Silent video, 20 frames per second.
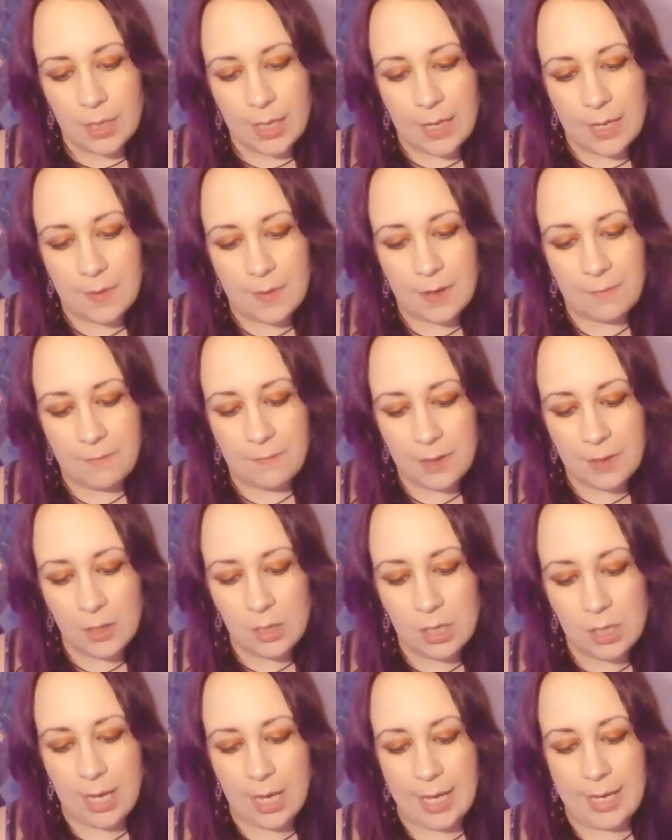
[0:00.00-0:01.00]
And they feel
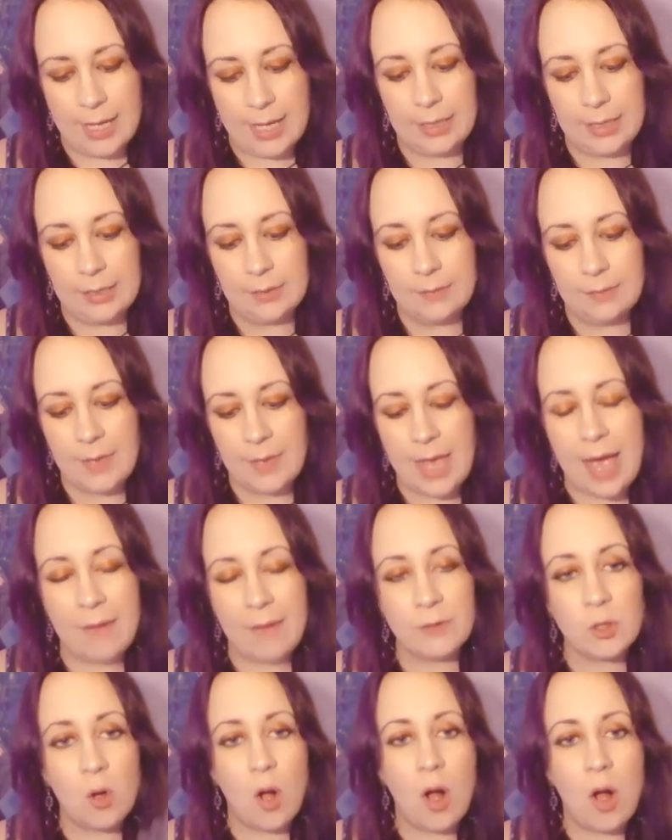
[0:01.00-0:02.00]
like
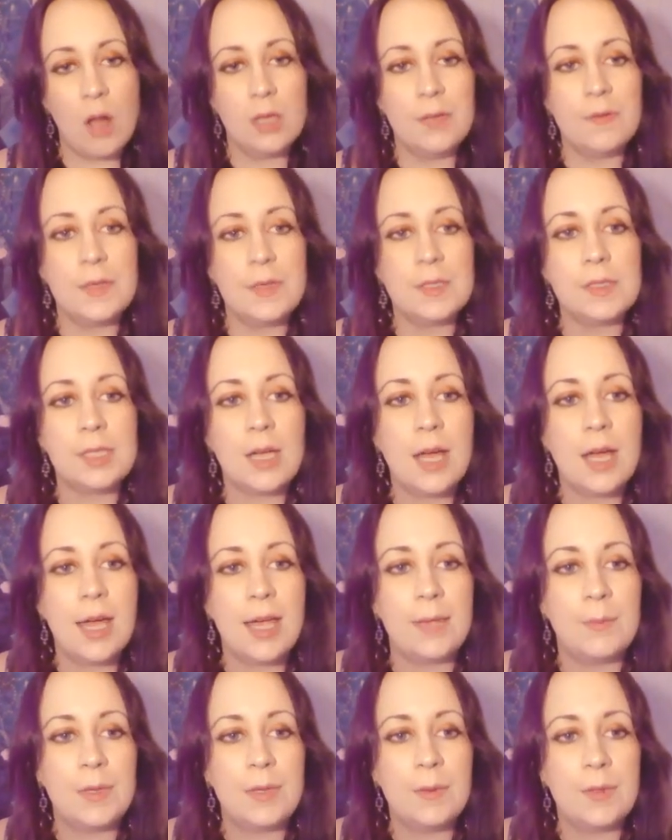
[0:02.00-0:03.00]
after all of this
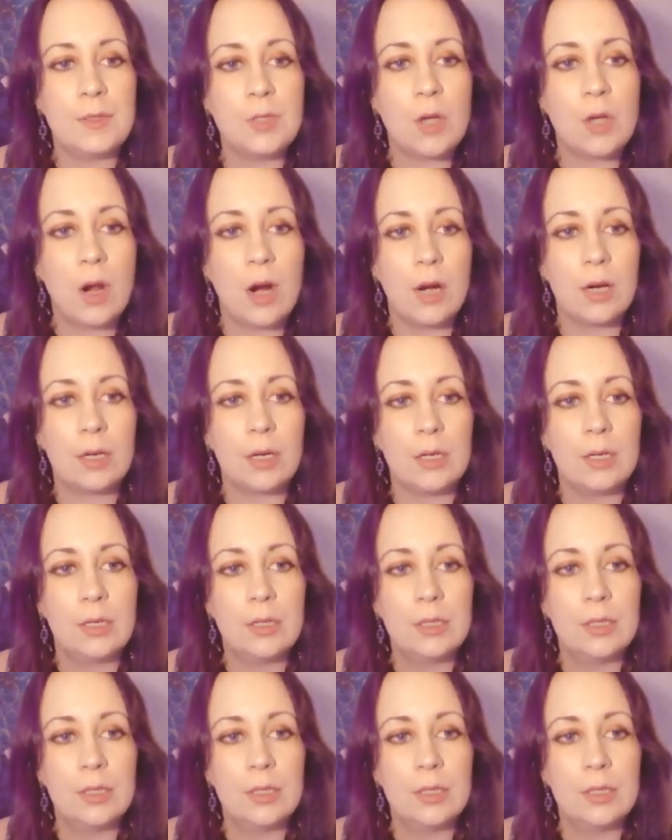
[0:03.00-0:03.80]
time in the dark,